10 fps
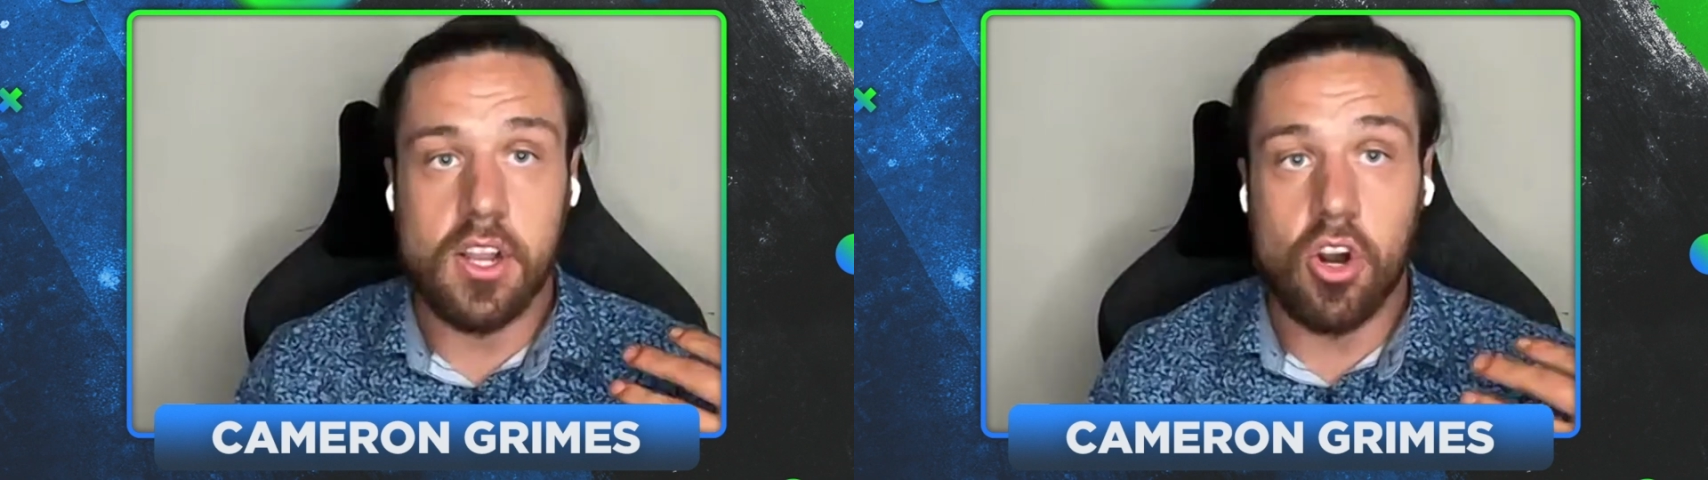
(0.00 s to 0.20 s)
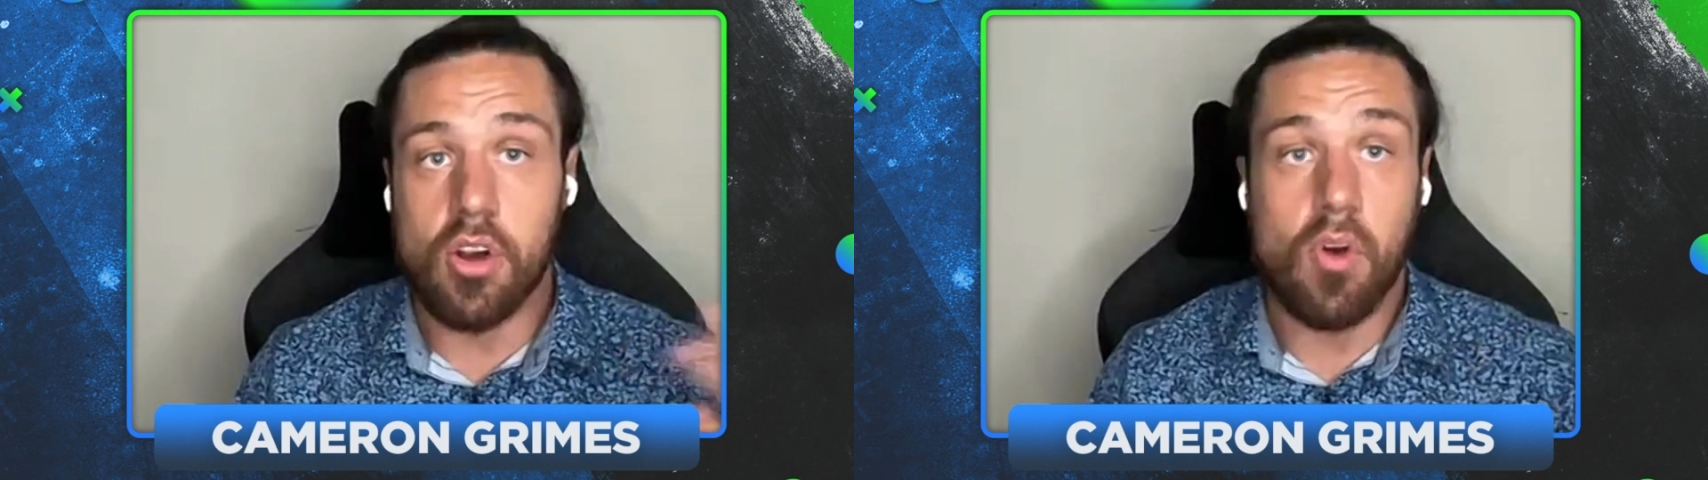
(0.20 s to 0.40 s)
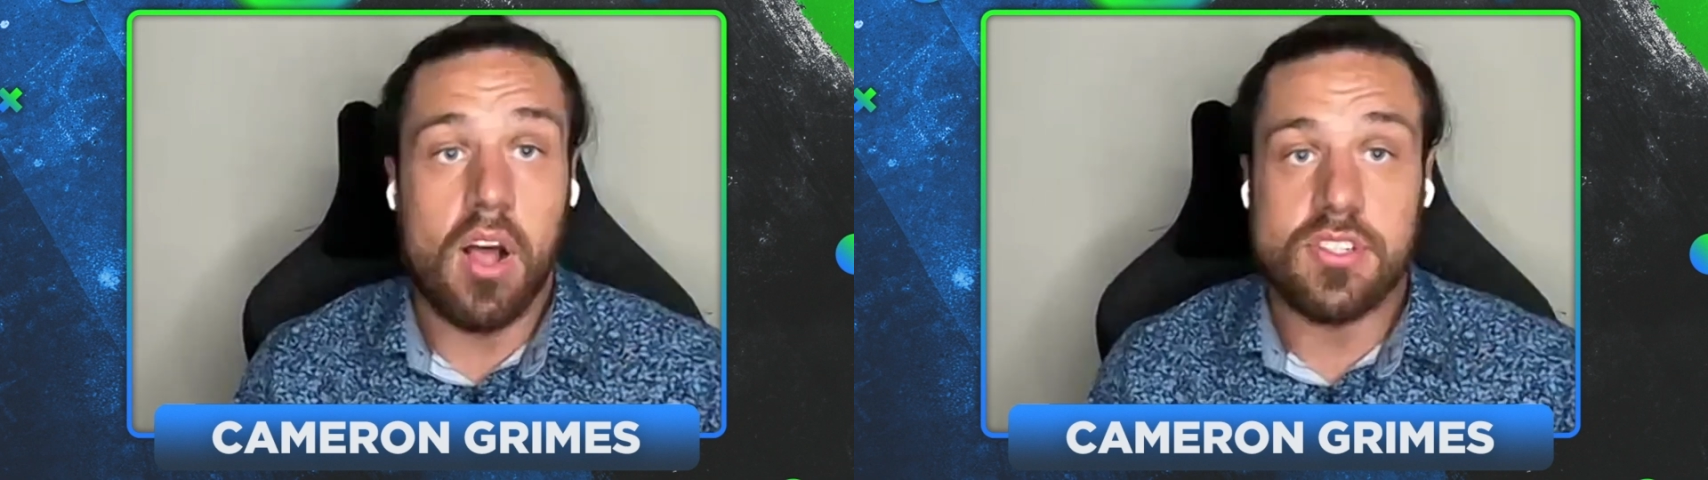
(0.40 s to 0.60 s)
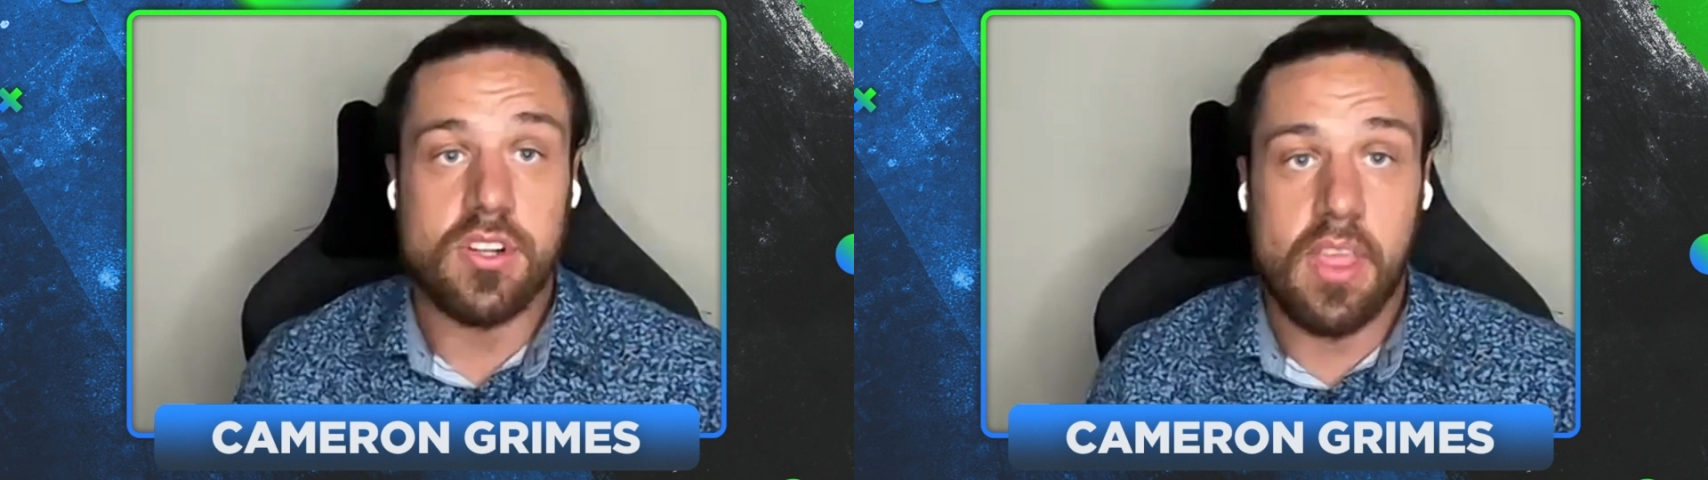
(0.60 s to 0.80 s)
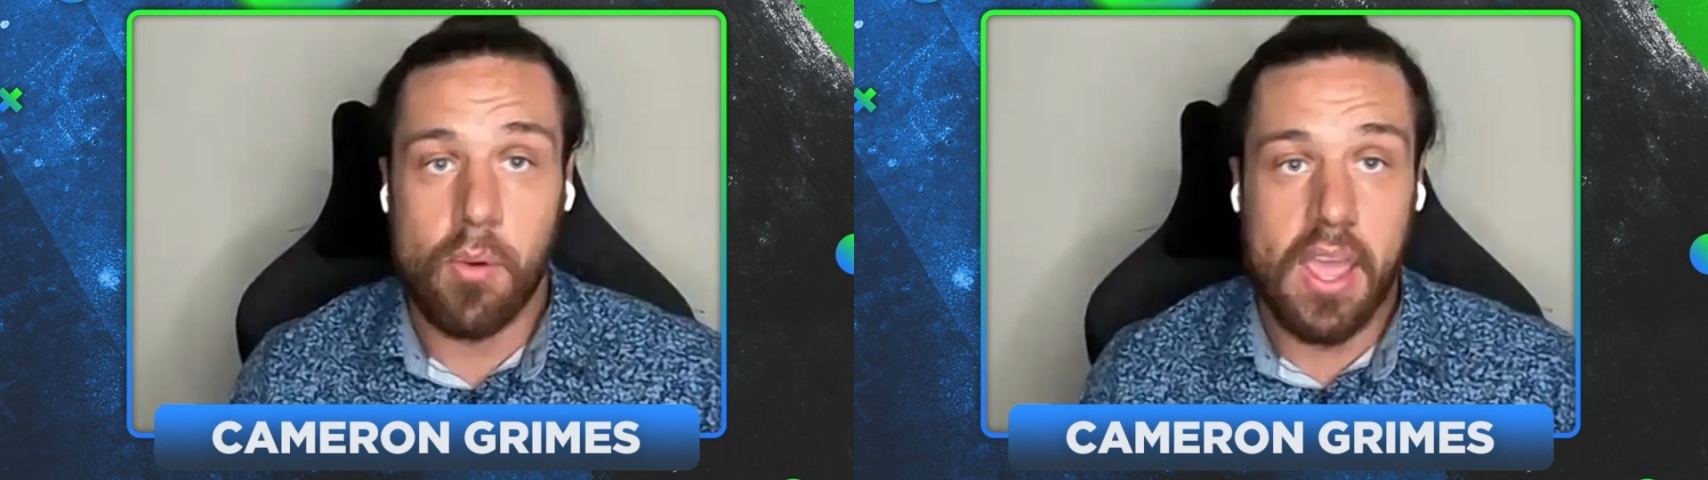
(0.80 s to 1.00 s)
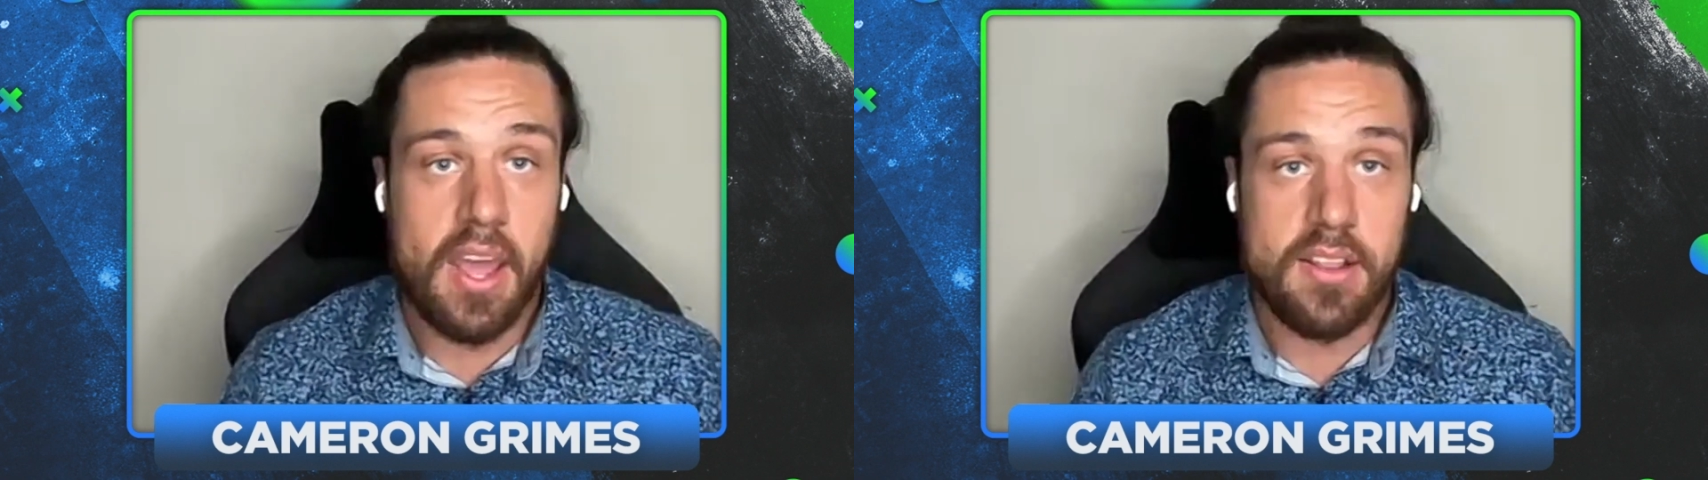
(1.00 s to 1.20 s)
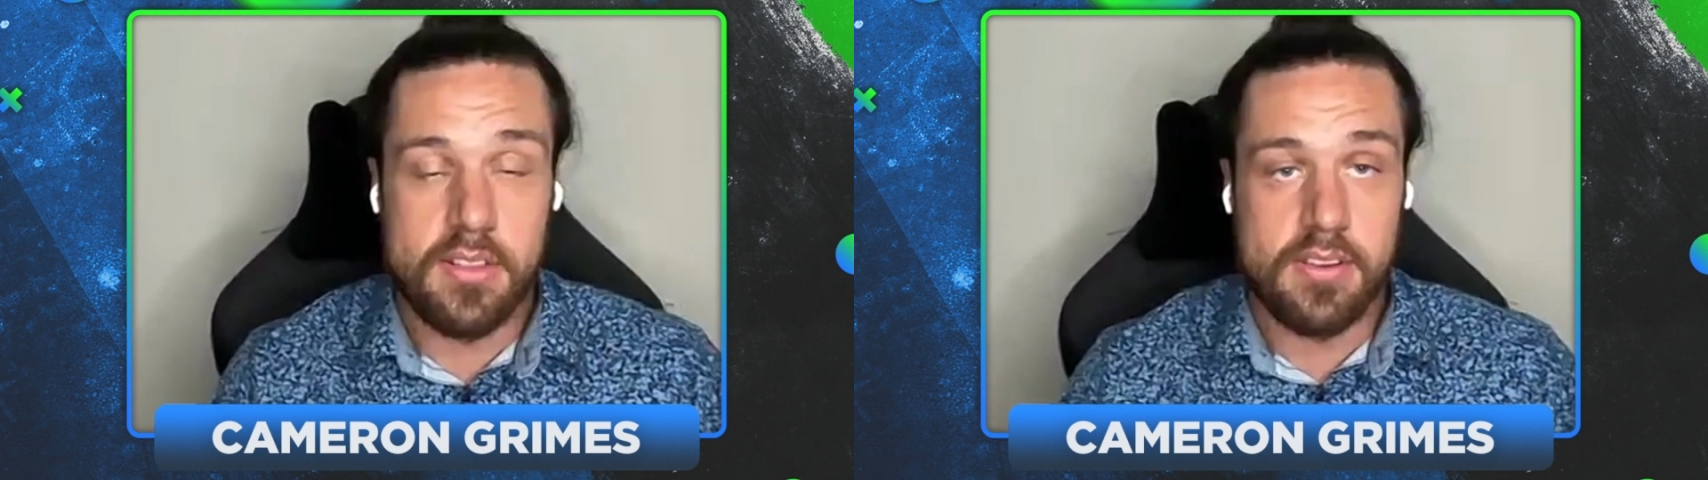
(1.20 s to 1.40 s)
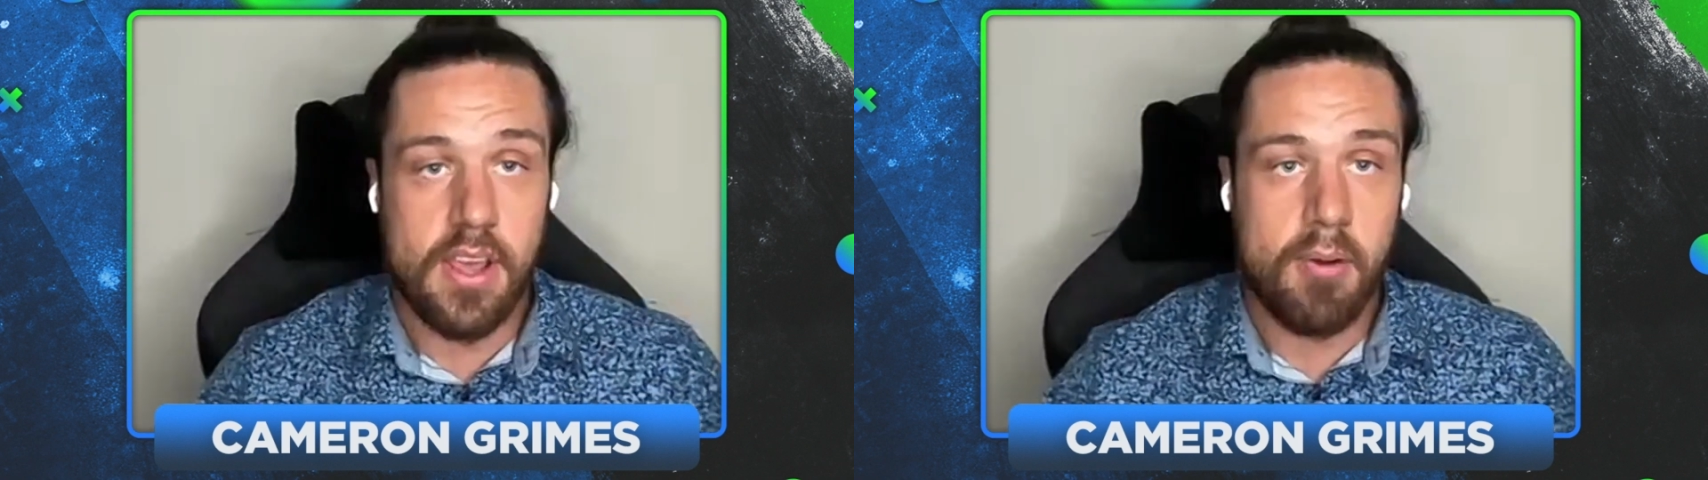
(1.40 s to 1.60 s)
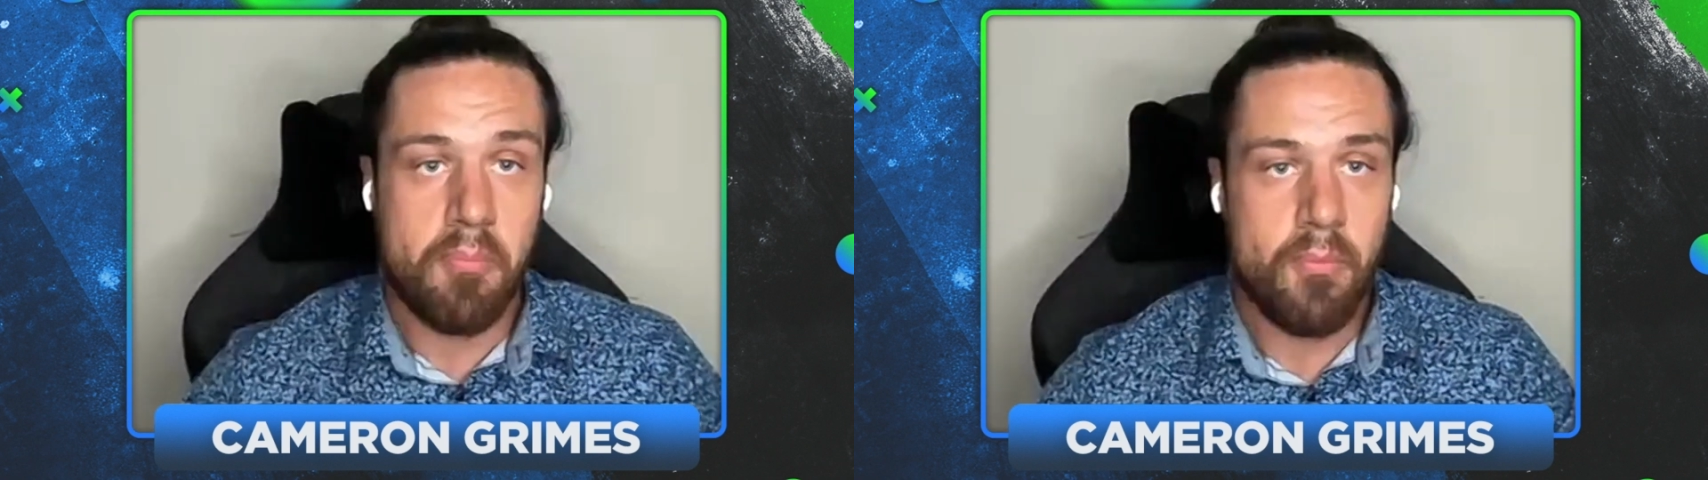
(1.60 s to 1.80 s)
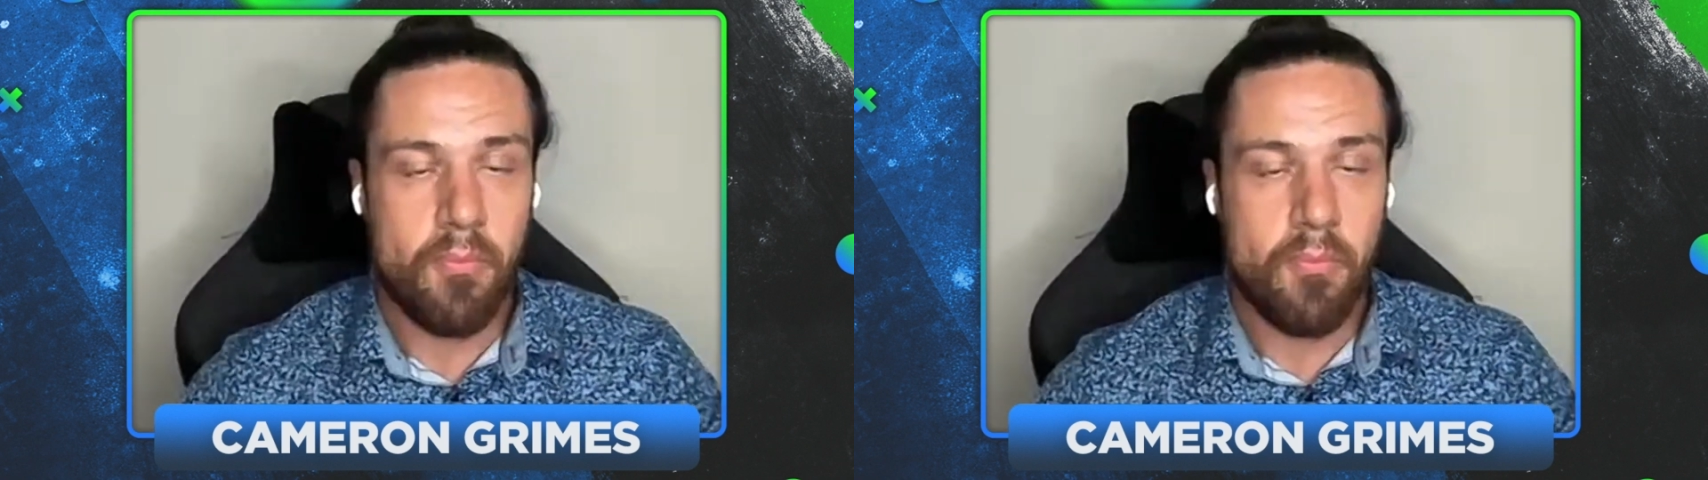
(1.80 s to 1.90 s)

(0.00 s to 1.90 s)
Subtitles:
current roster that we had at the time.